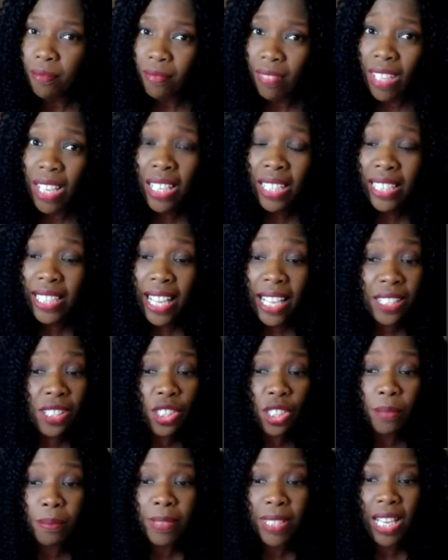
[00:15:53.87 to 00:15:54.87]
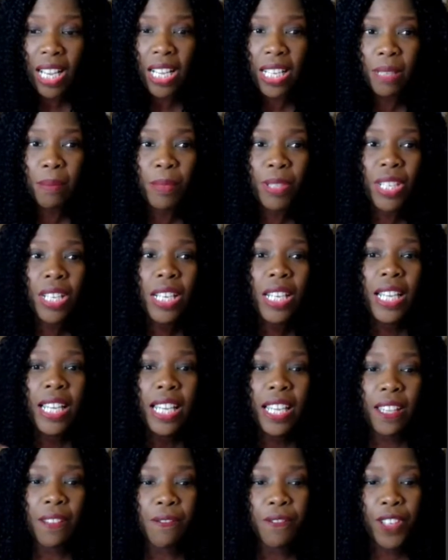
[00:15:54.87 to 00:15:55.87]
And again, sometimes
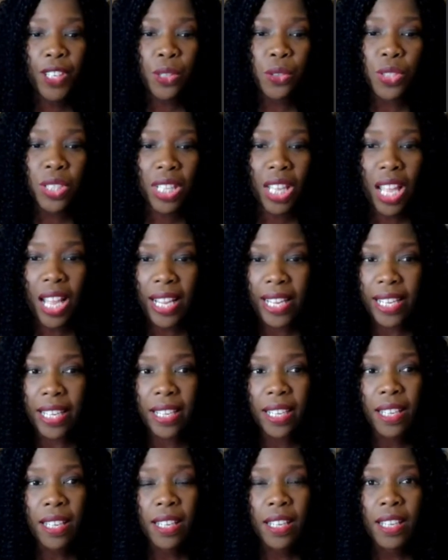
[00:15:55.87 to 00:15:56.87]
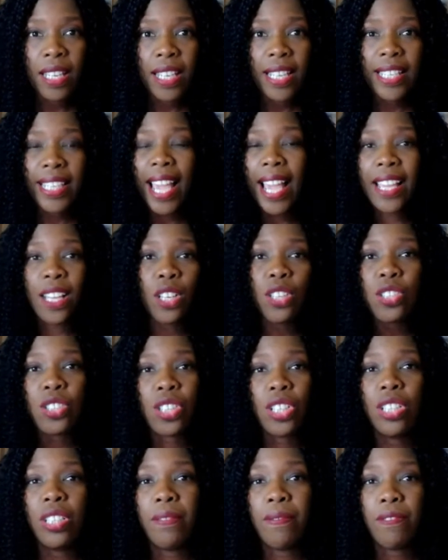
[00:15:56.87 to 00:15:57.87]
it feels like chaos
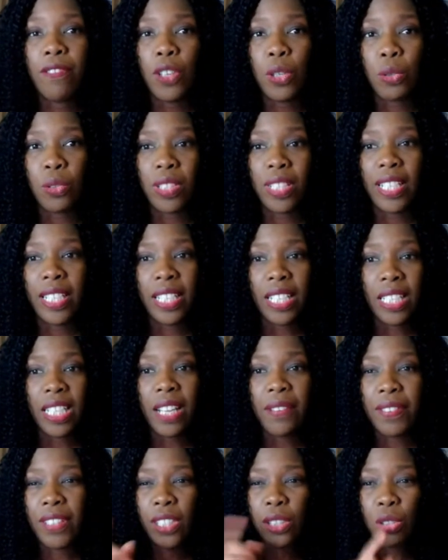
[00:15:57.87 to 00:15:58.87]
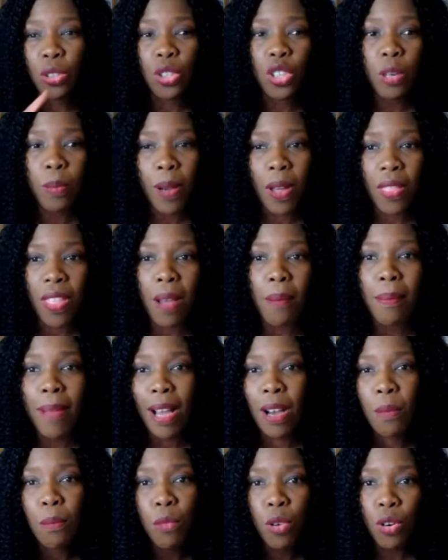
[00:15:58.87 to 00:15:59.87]
can unfold in our life. And I'll talk about
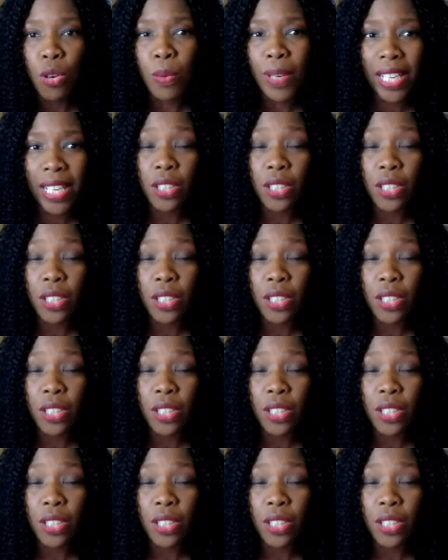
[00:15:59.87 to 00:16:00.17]
that more when I